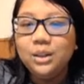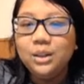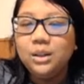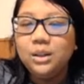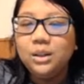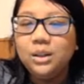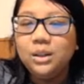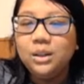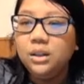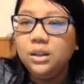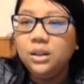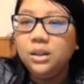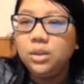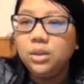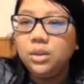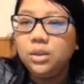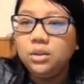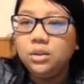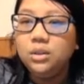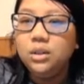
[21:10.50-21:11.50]
And then we're
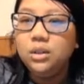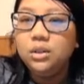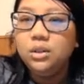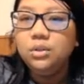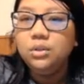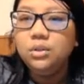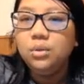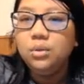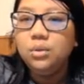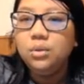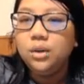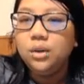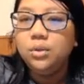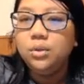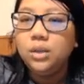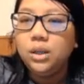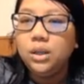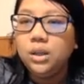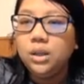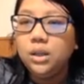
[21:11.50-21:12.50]
gonna continue. I don't
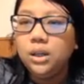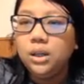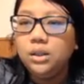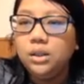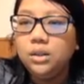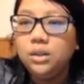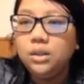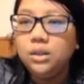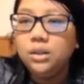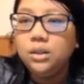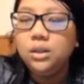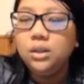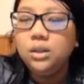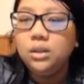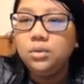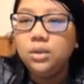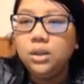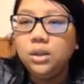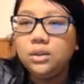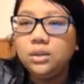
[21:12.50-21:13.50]
need an ID. I don't
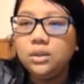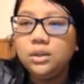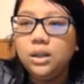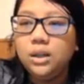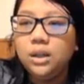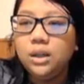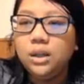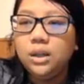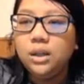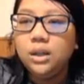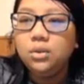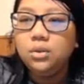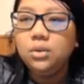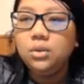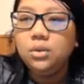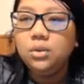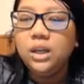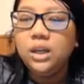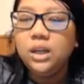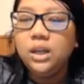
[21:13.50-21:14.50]
need a style.
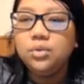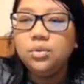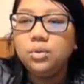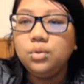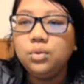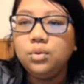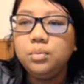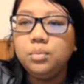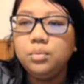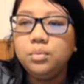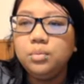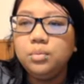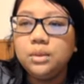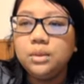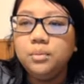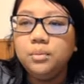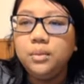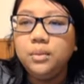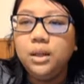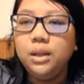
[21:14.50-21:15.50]
Age group is
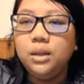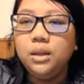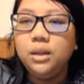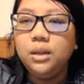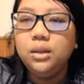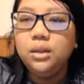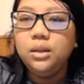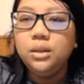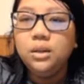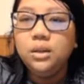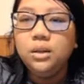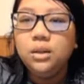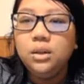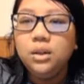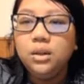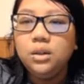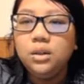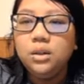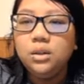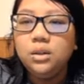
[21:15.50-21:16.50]
bleh.
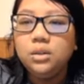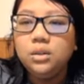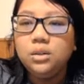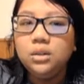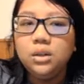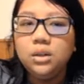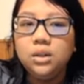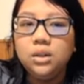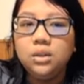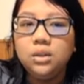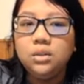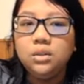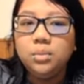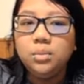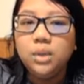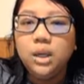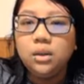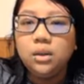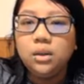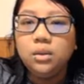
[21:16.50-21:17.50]
Color is
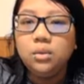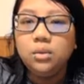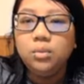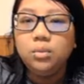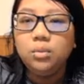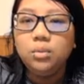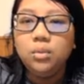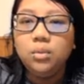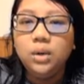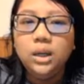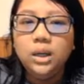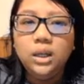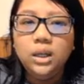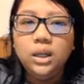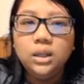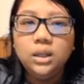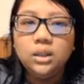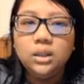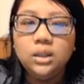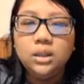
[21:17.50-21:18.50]
black and
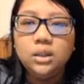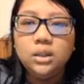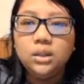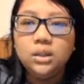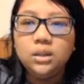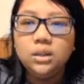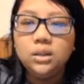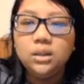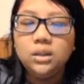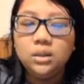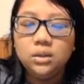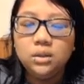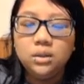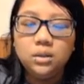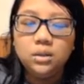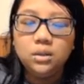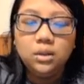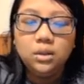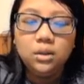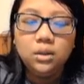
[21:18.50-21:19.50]
white.
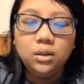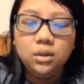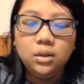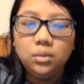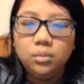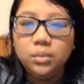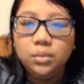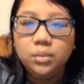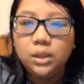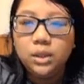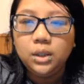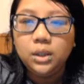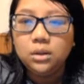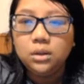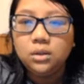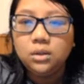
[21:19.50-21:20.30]
Black.